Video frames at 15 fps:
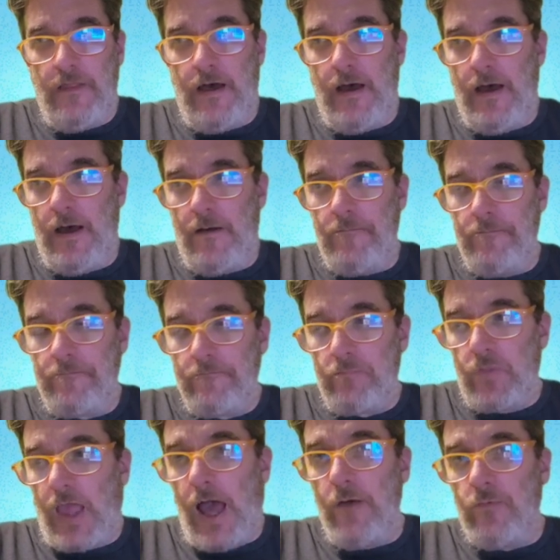Um,
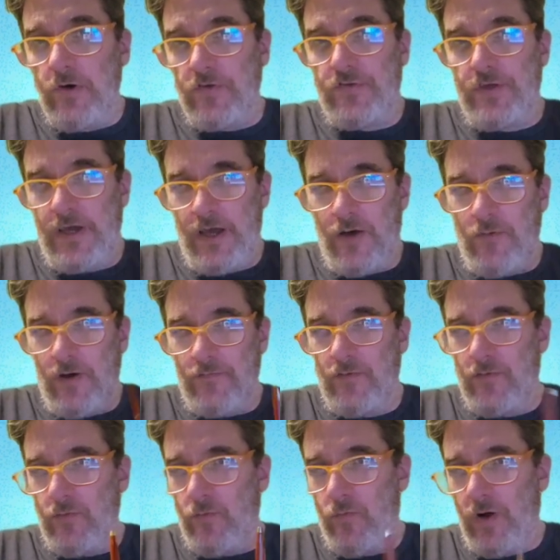I will say,
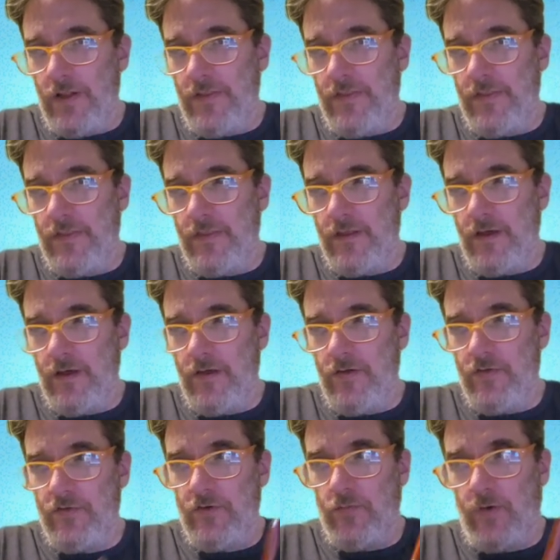however, one
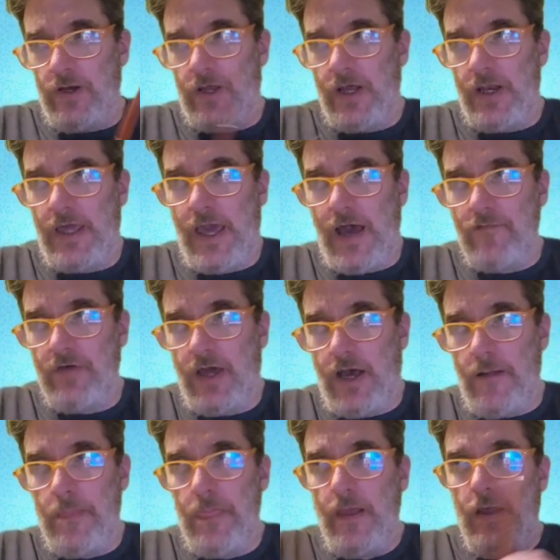so one kind of
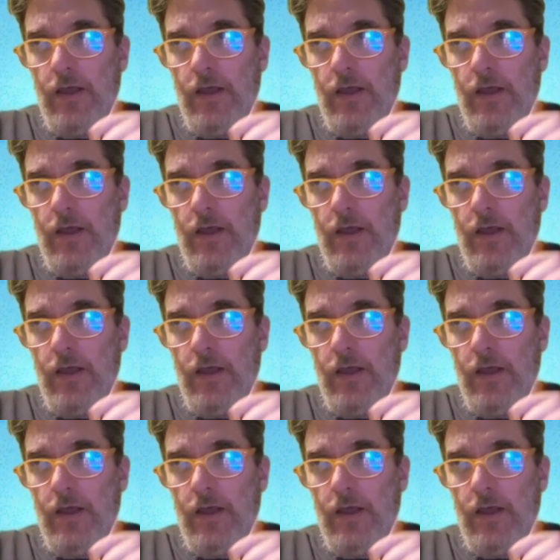caveat.